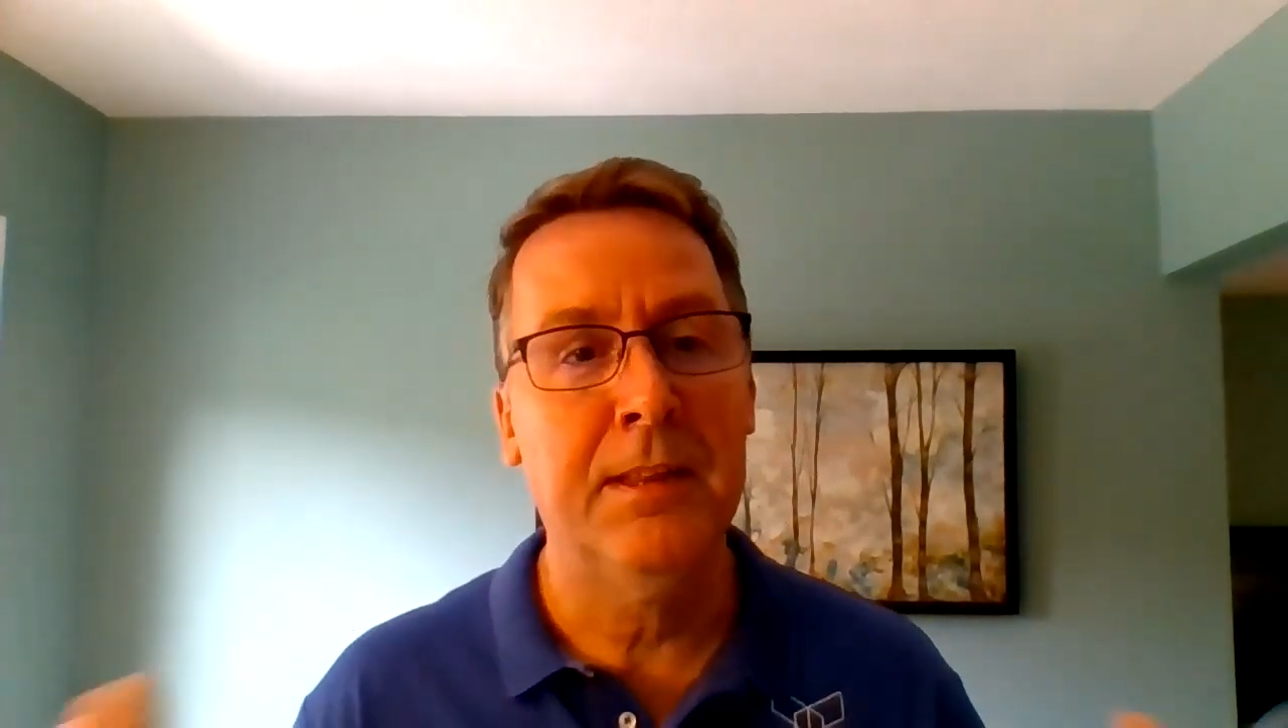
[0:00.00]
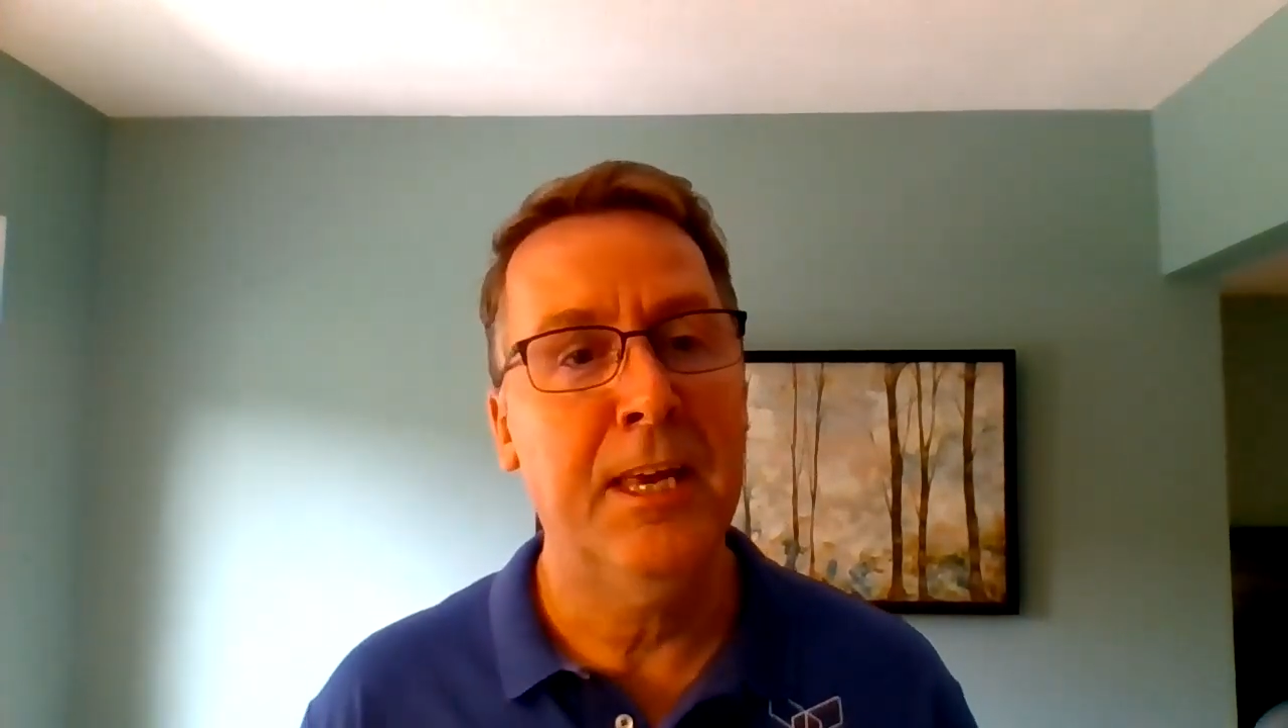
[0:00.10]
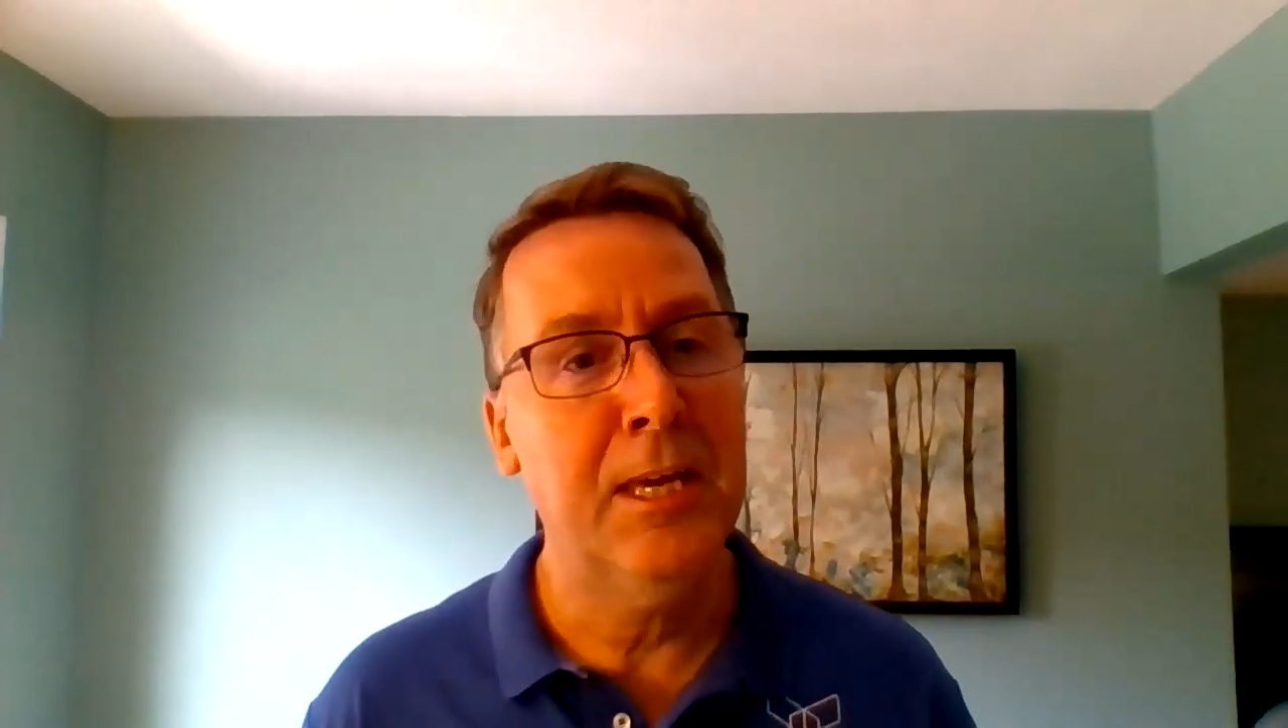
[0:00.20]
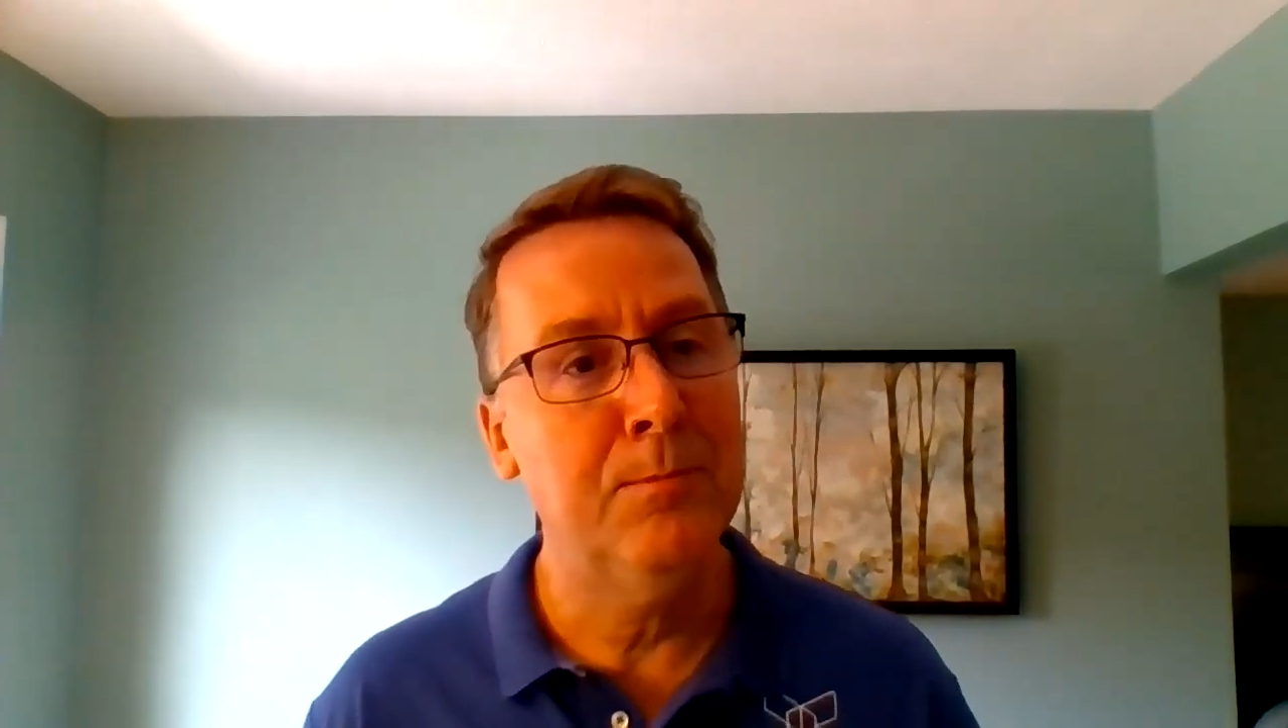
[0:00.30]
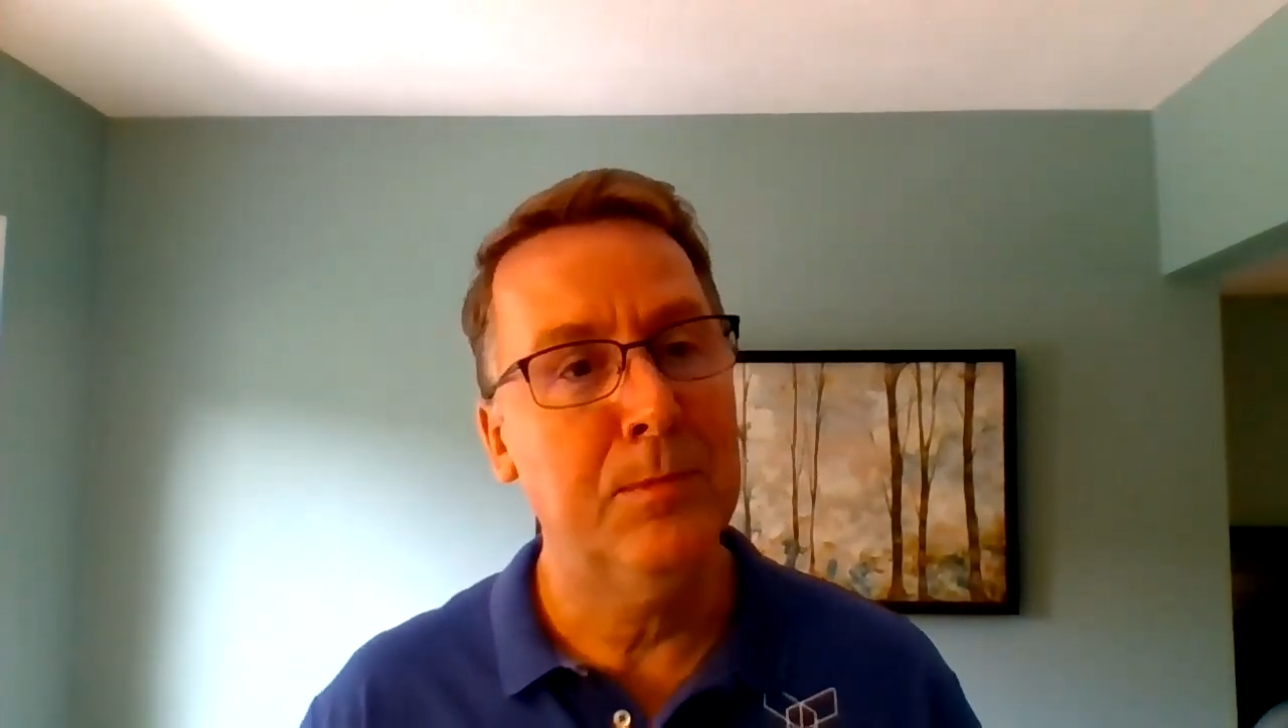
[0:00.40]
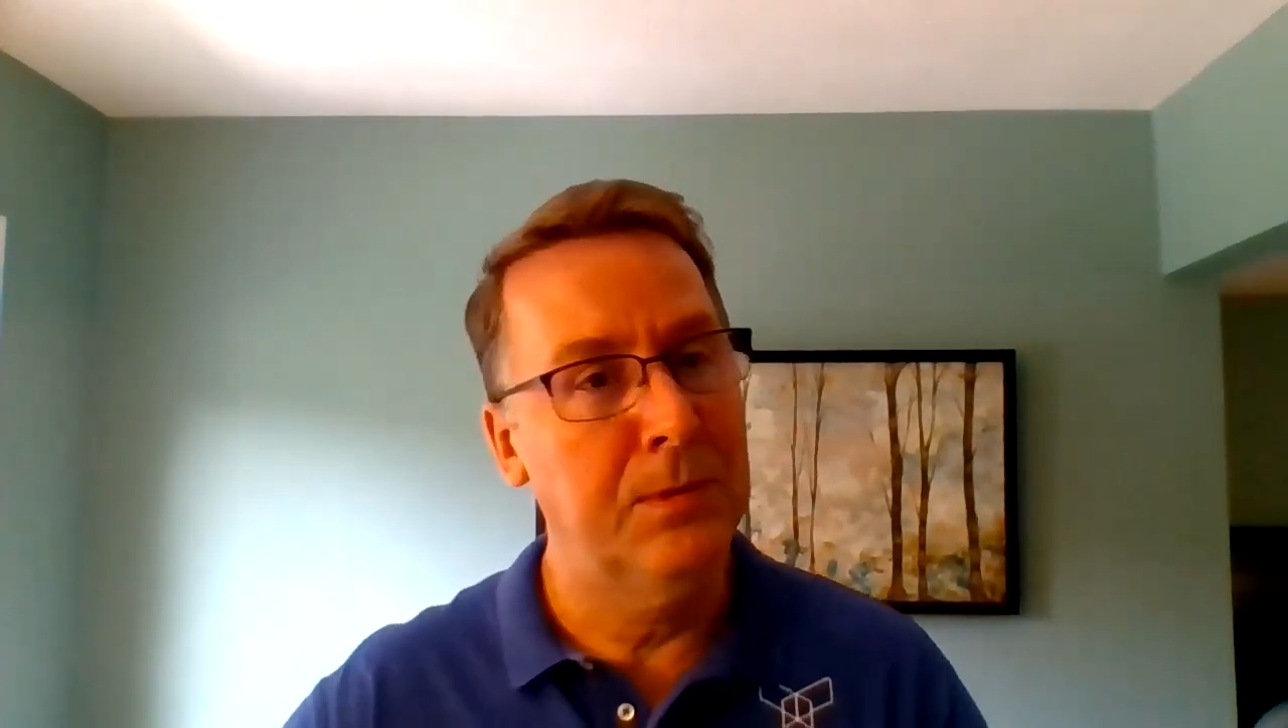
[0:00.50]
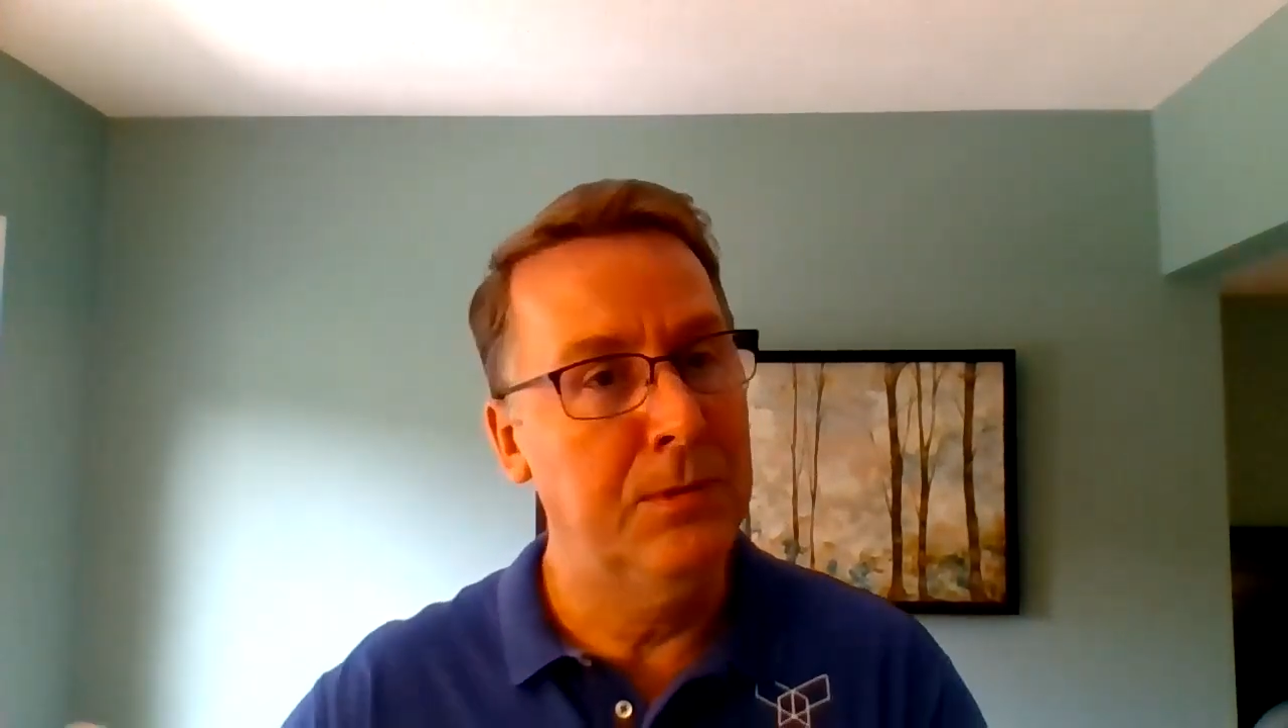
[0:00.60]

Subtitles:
claim